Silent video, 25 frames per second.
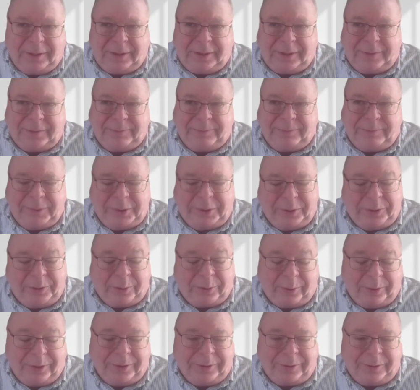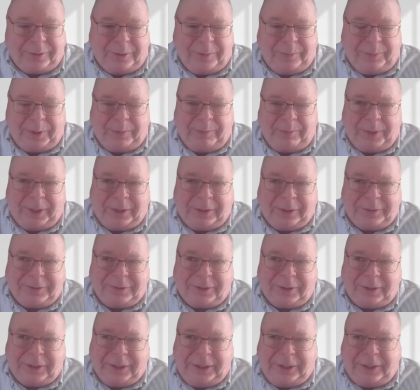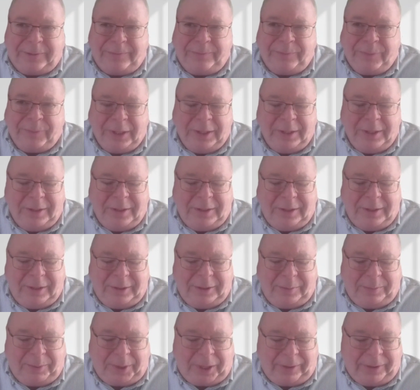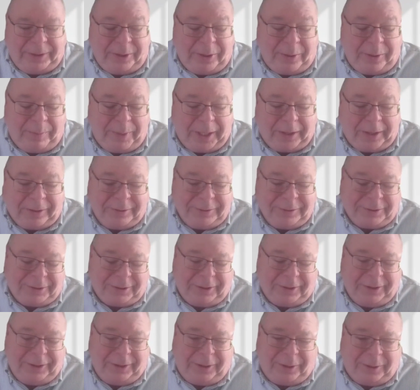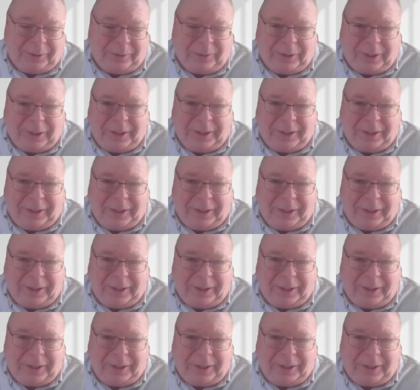the Thornton group at Mettler-Toledo. And you probably know Mettler-Toledo.